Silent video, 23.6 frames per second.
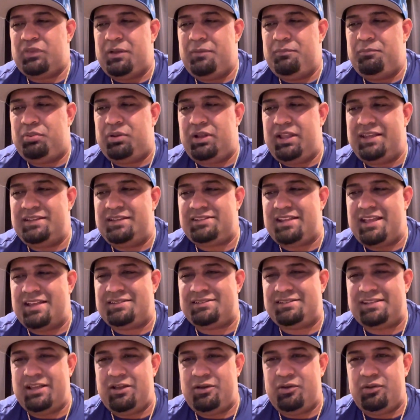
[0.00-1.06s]
place that
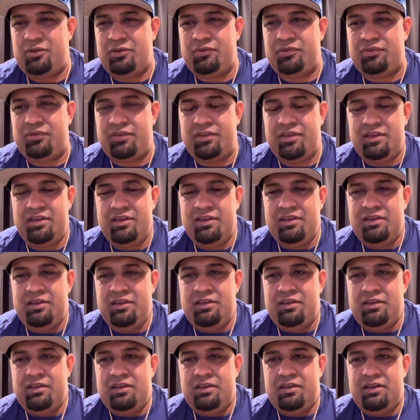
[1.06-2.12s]
sells
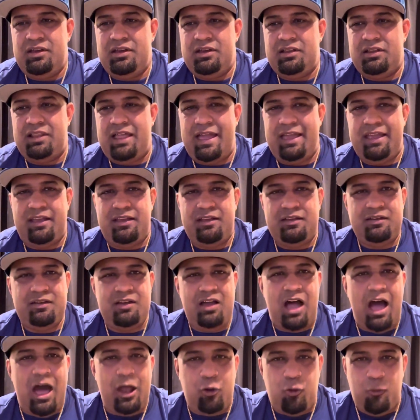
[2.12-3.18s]
like
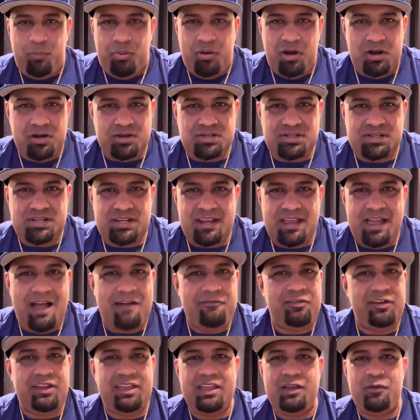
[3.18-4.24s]
auto part shit. I
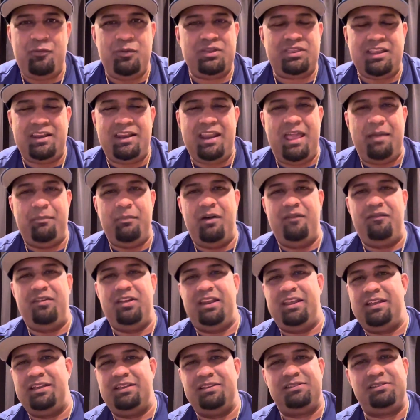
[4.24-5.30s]
forget what the name of it
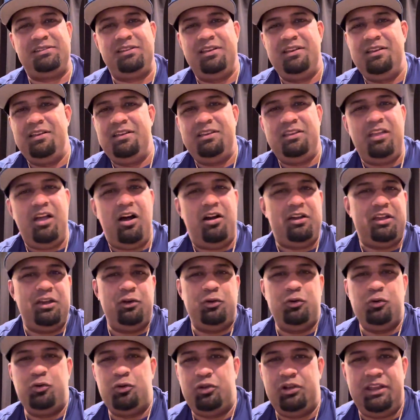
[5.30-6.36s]
is. Y'all can
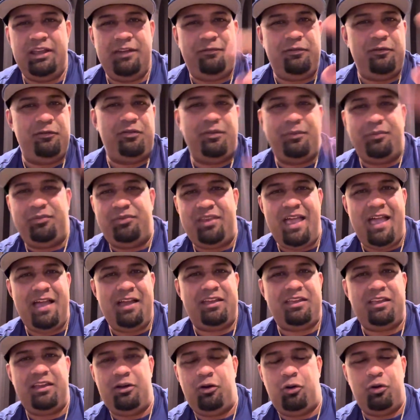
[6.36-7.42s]
Google it if you're from
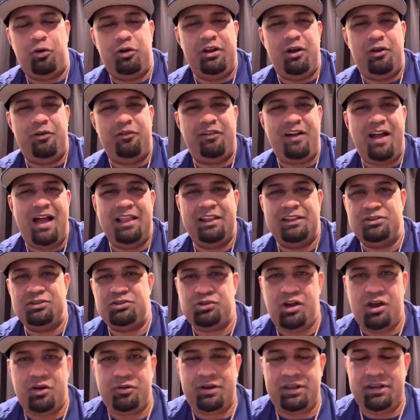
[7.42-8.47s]
Sac or North Highlands.
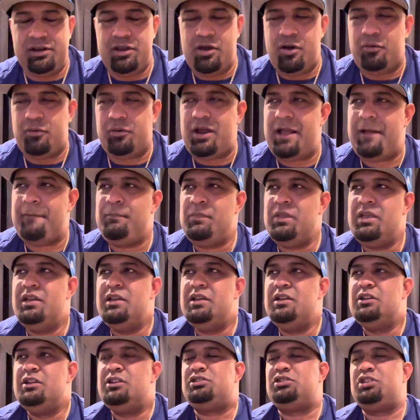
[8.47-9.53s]
You already know, right?
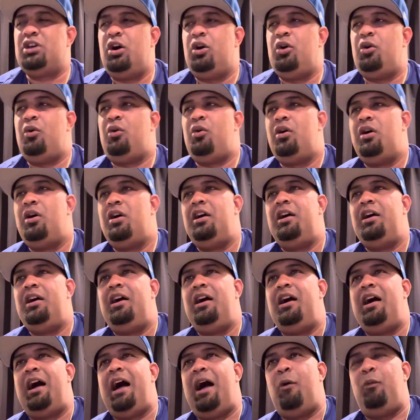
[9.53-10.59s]
So
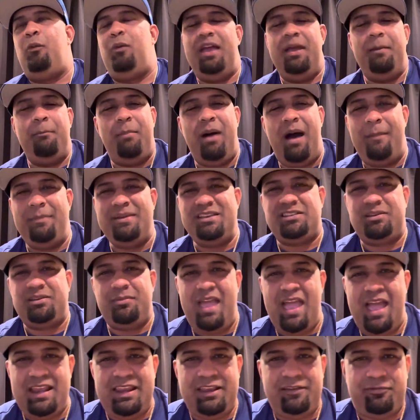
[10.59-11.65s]
I went and bought me some
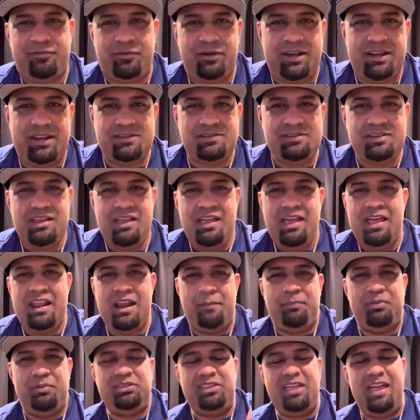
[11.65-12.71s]
antifreeze, and I
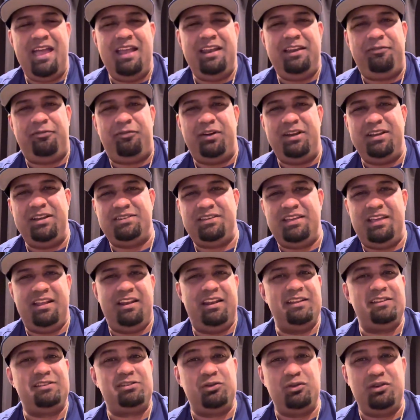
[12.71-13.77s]
put the antifreeze
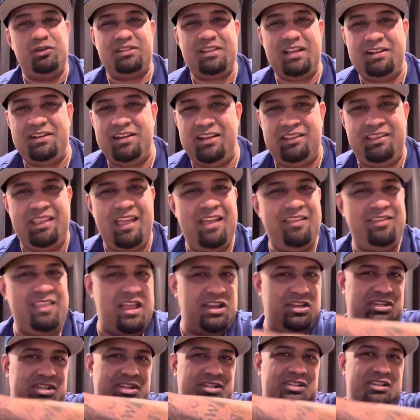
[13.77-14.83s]
in. As soon as I did that,
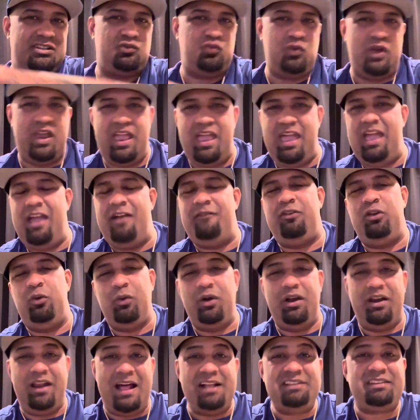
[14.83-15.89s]
that shit just went
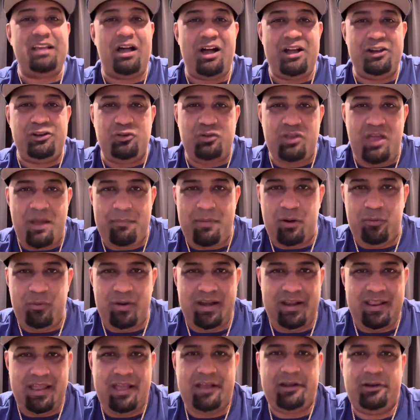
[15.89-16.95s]
everywhere. That's how I knew that my
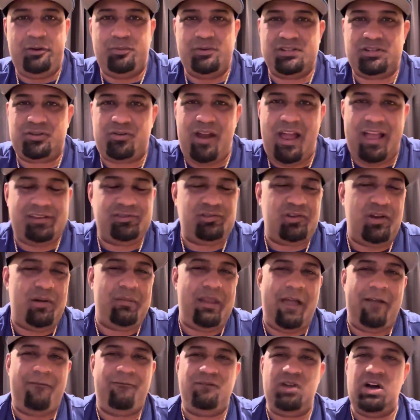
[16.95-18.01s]
radiator was cracked. So I'm
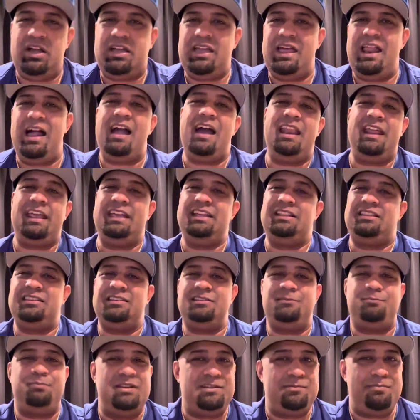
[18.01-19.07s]
like, fuck it, I gotta get
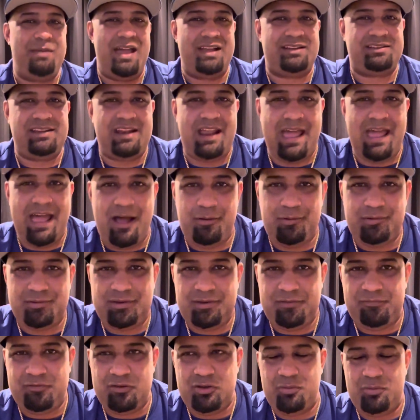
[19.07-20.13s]
this bitch back to the house.
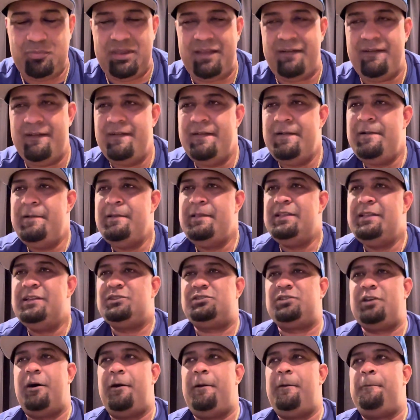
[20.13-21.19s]
You feel me?
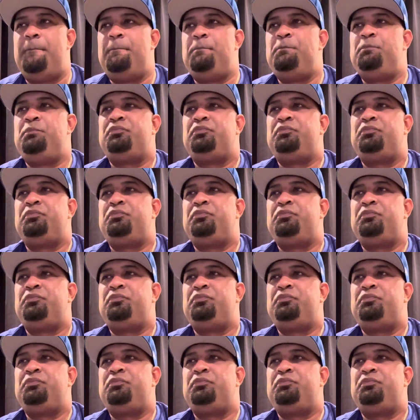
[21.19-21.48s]
So